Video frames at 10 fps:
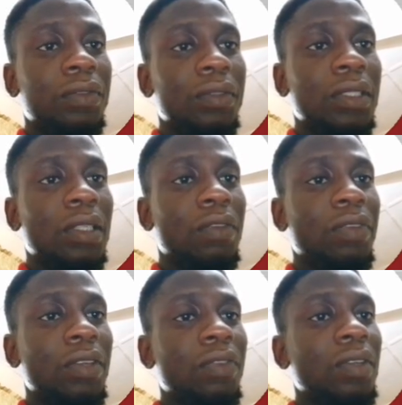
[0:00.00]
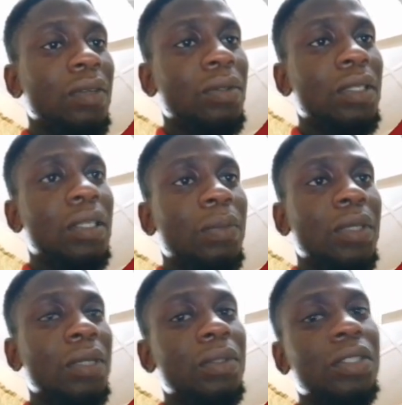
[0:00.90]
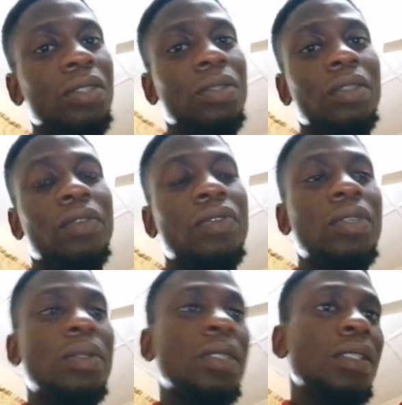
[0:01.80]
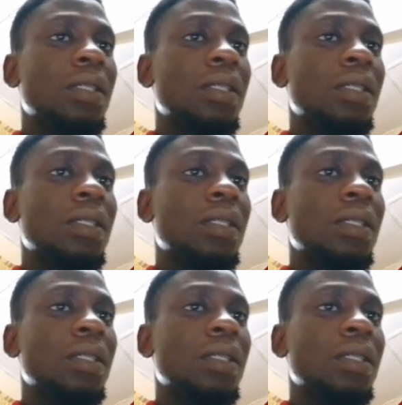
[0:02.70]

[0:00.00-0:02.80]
a fair value gap here, which is on the 4 hours time